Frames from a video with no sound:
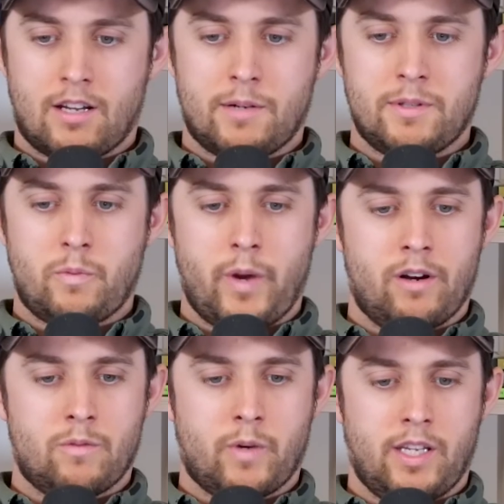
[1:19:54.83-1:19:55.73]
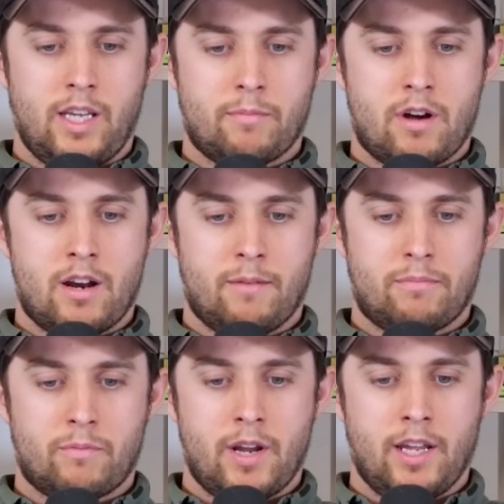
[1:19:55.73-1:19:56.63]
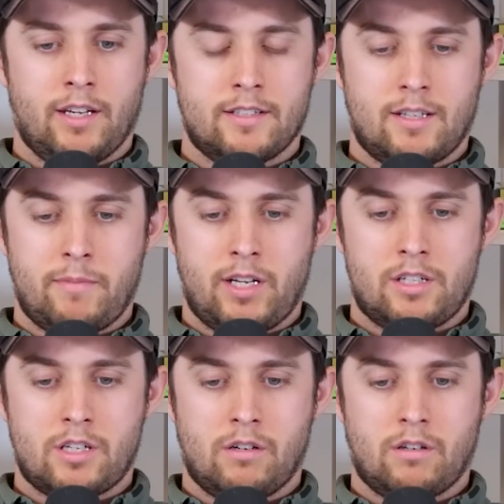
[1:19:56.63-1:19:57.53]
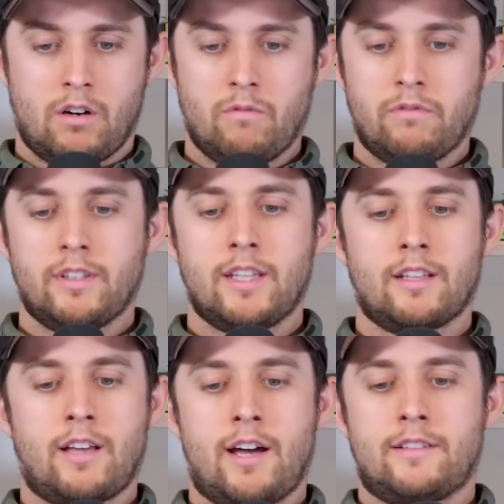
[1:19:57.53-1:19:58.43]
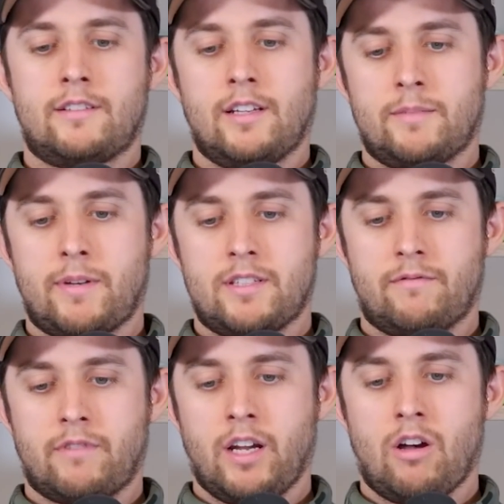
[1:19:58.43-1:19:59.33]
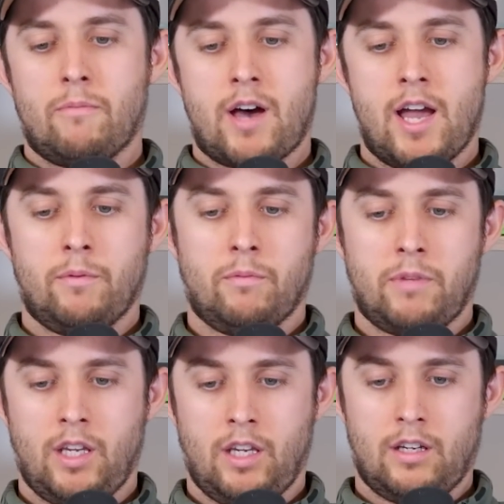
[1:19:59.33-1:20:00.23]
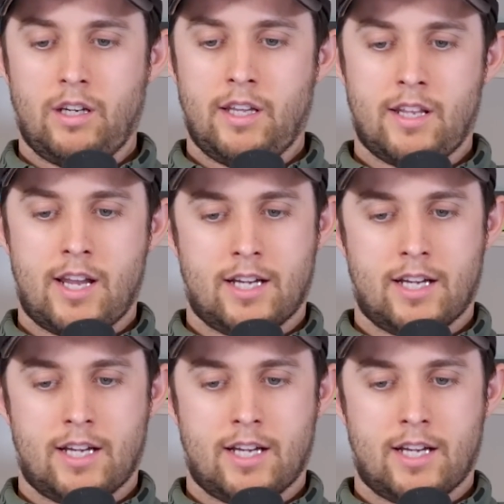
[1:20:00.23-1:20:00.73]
Thought it was weird when he brought up rings and made a joke. Hopefully the last expensive ring I'll buy will be in